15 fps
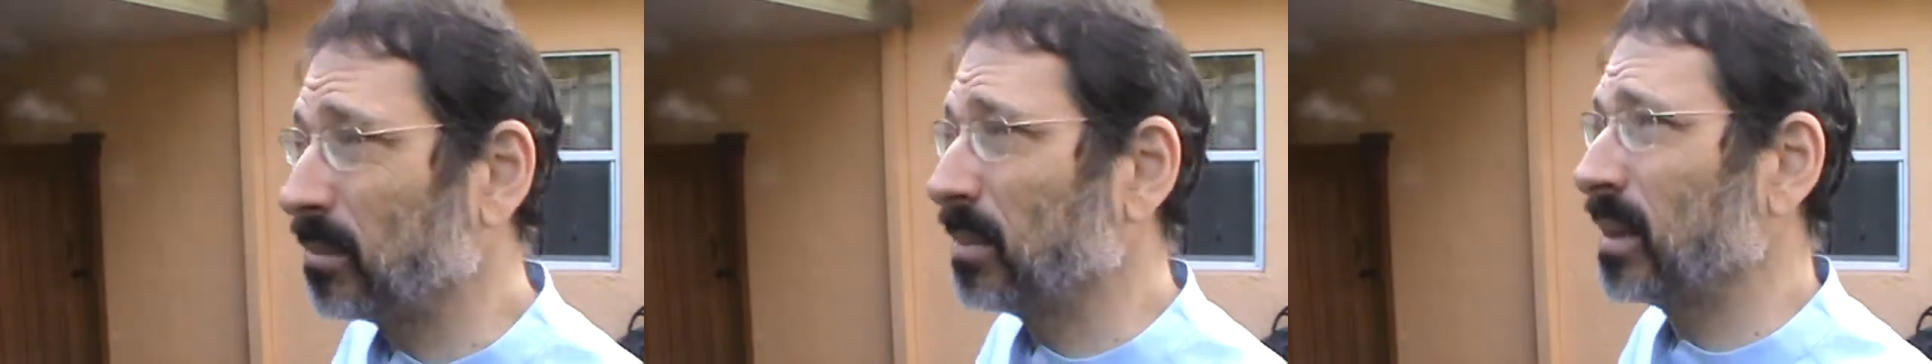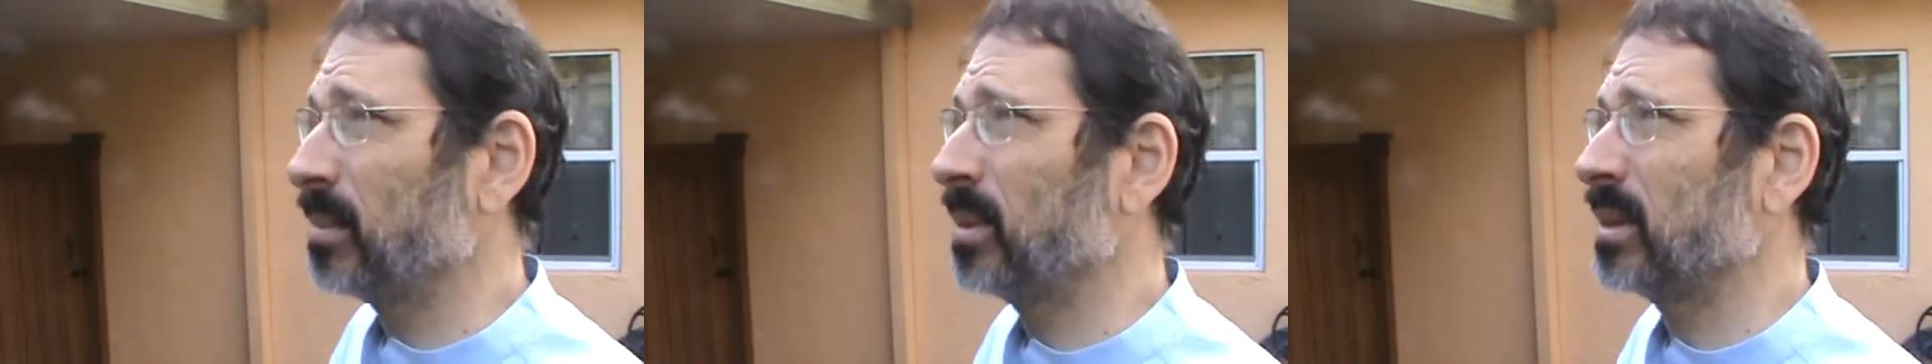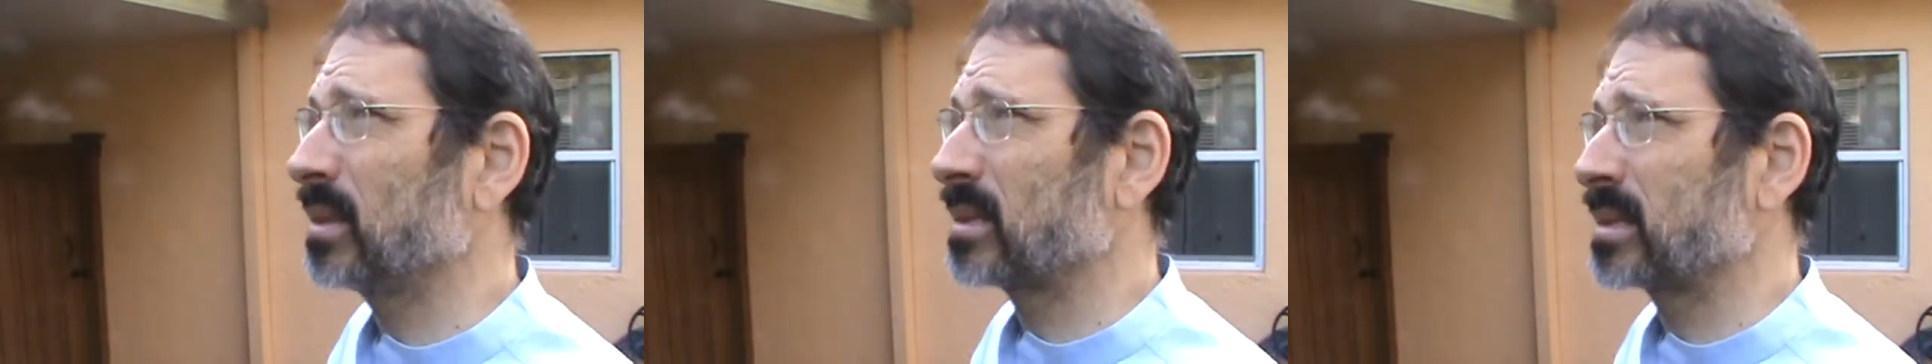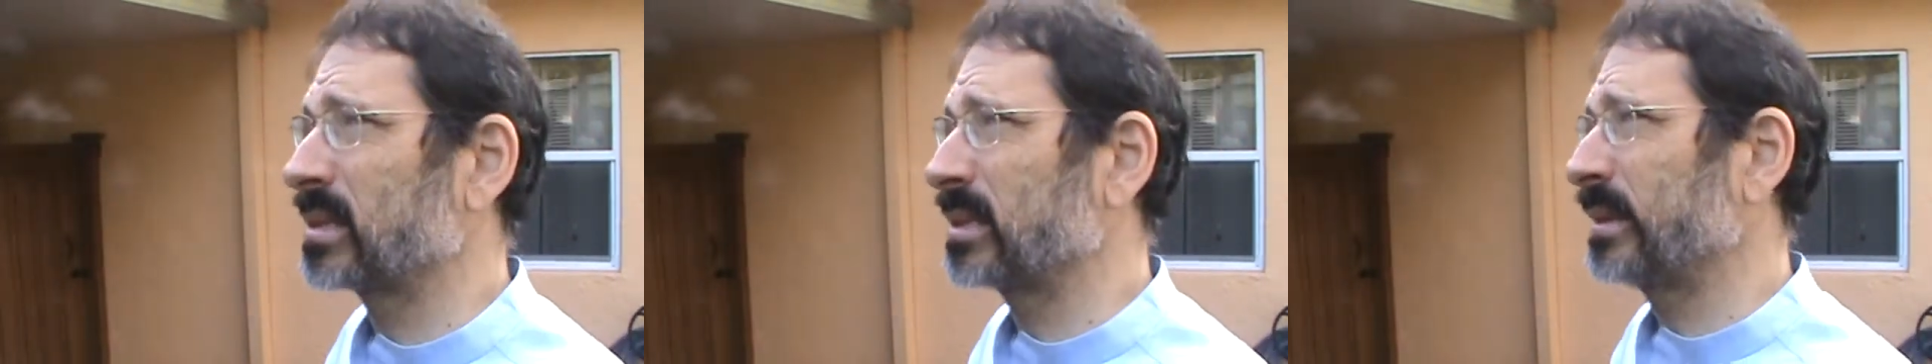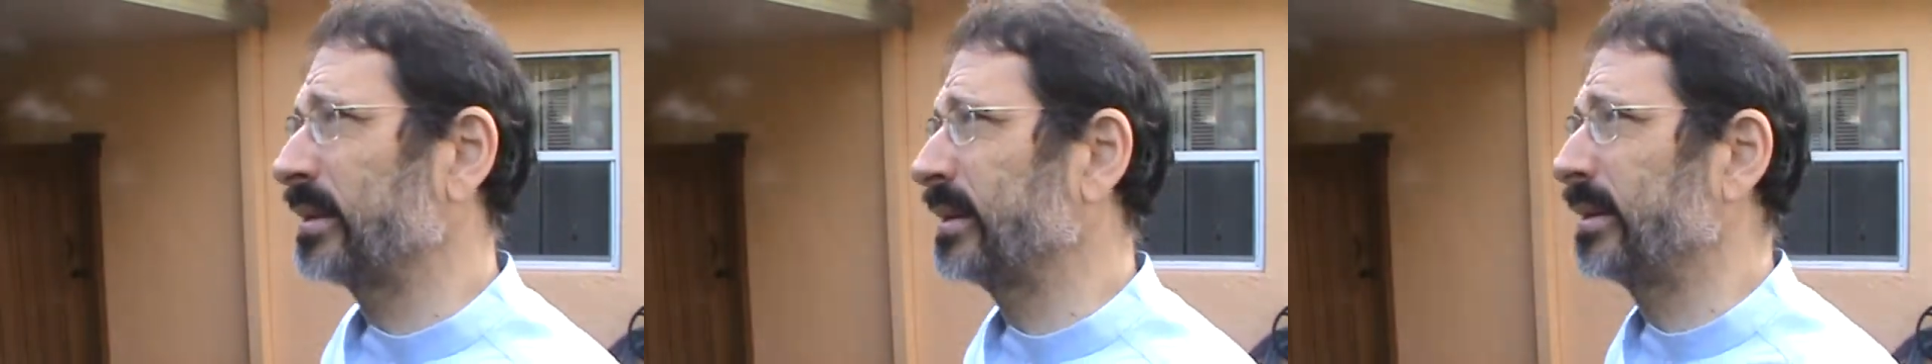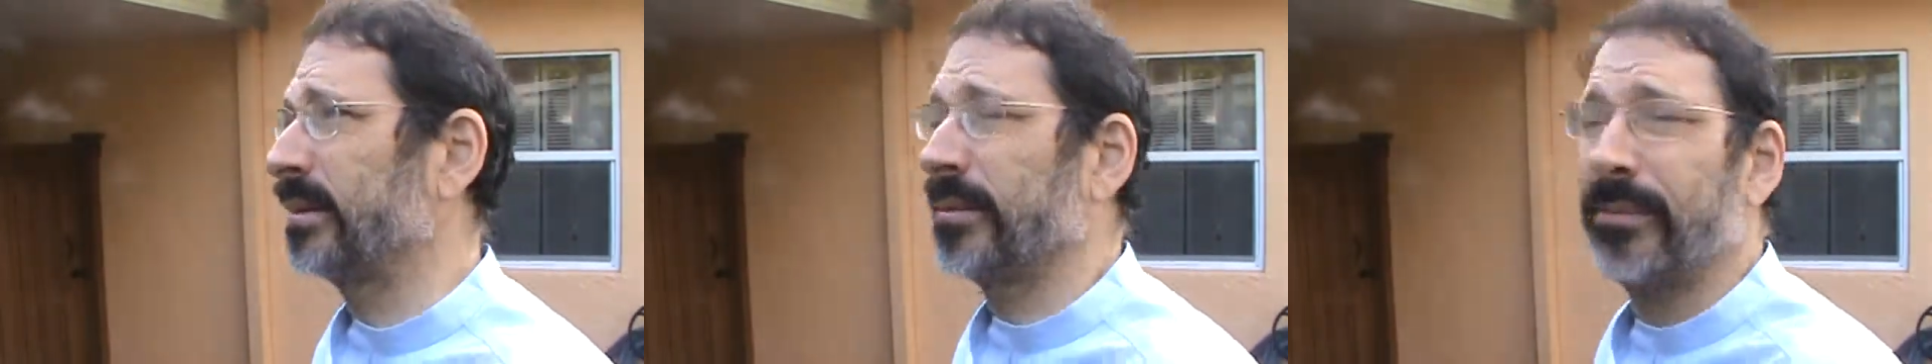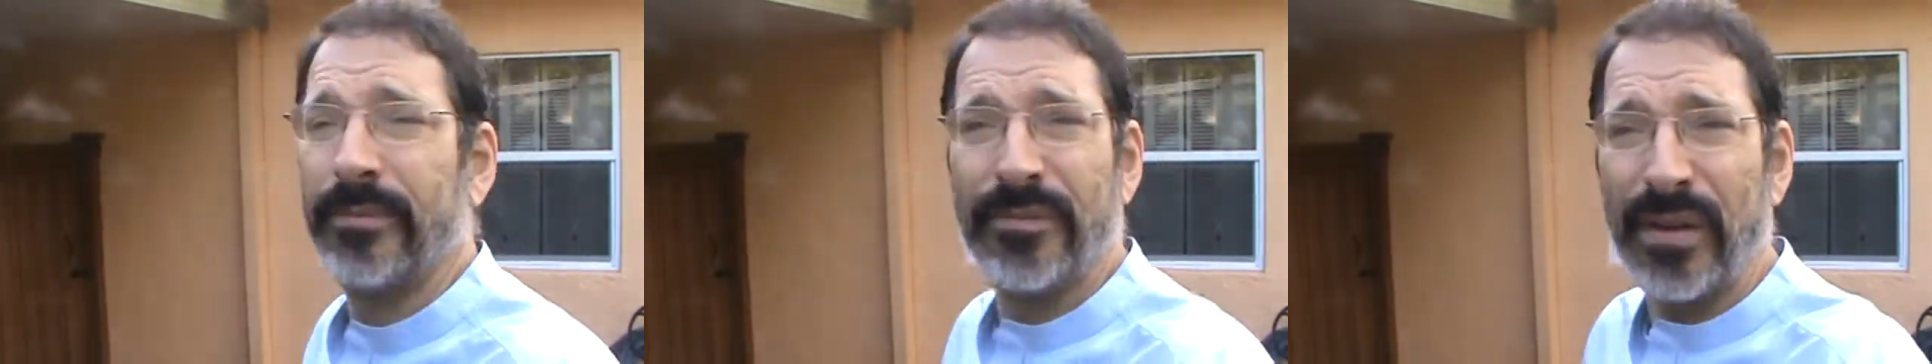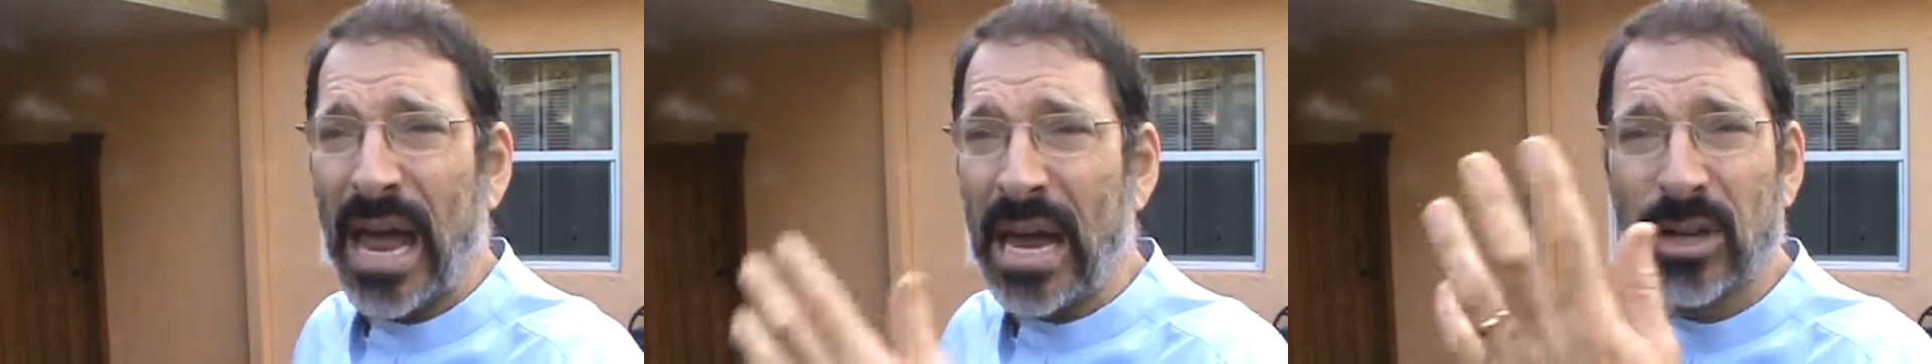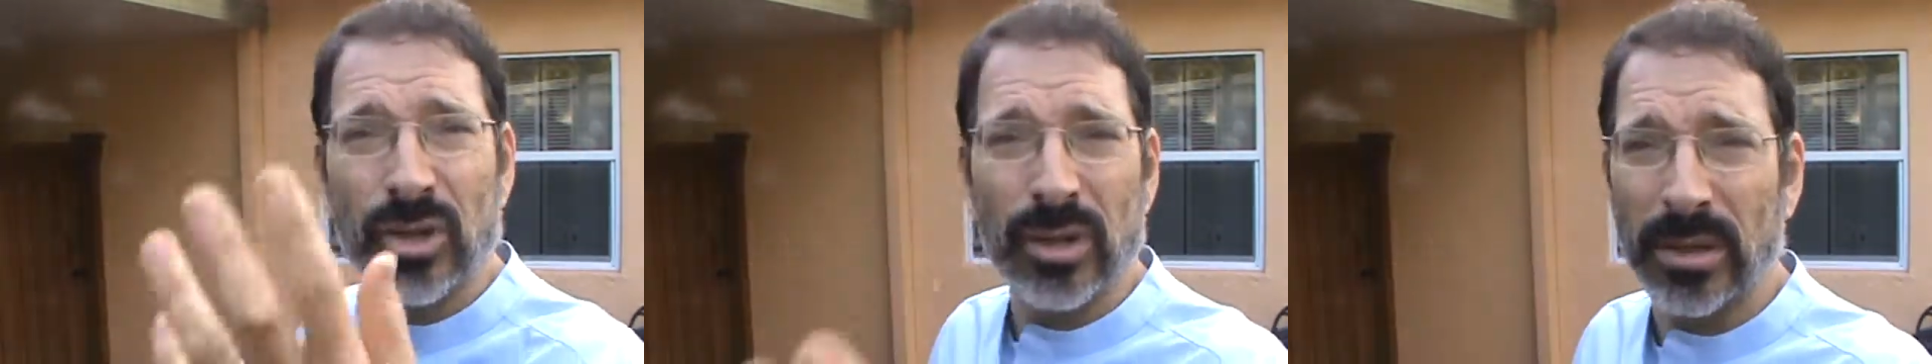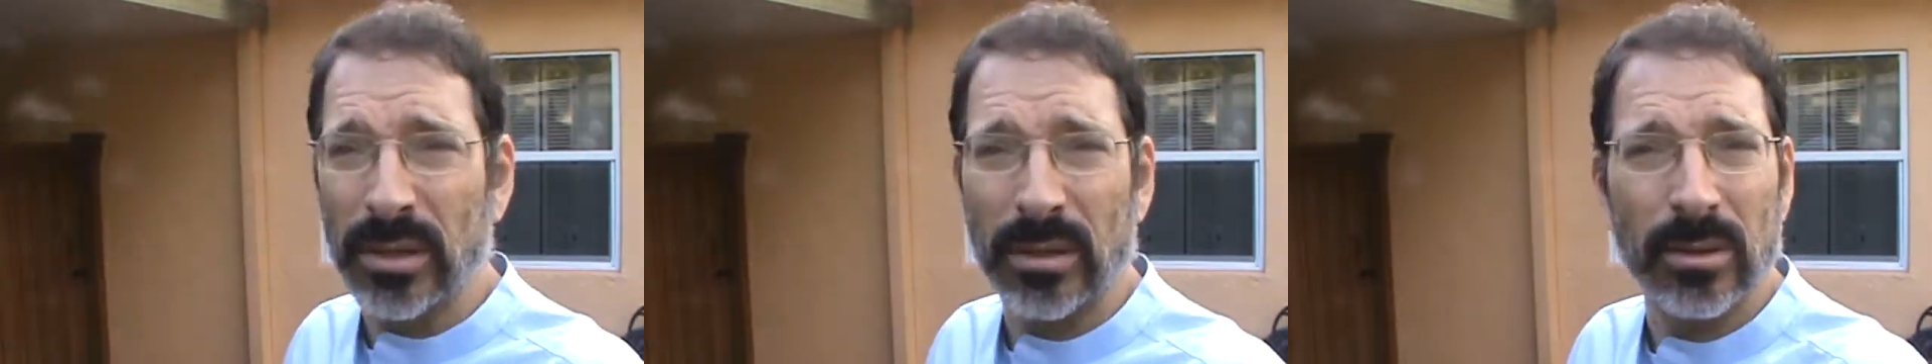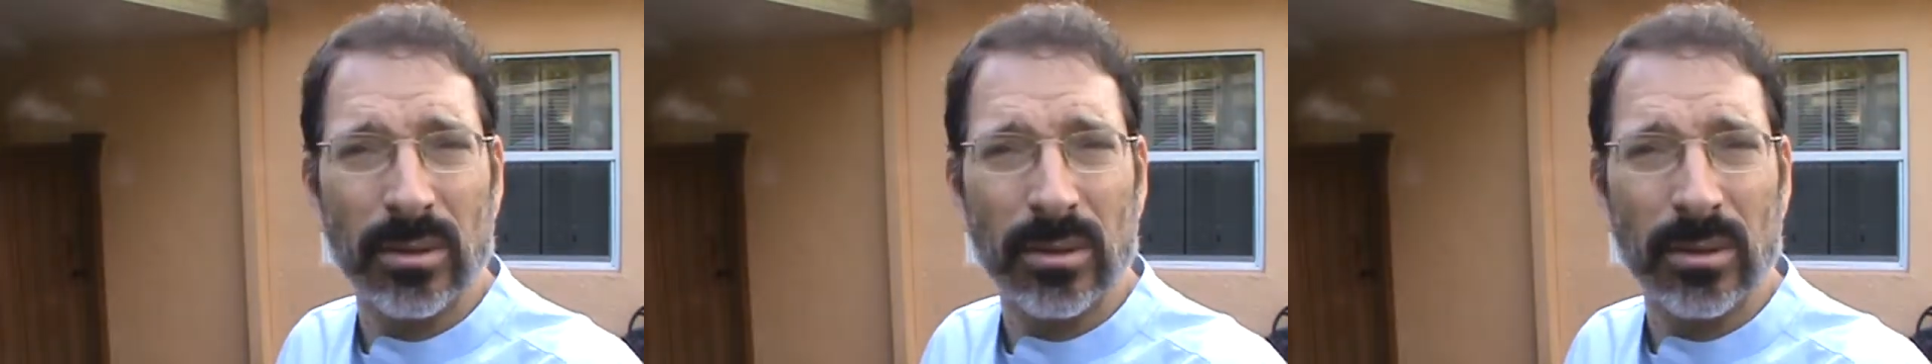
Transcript: Maybe it's fashion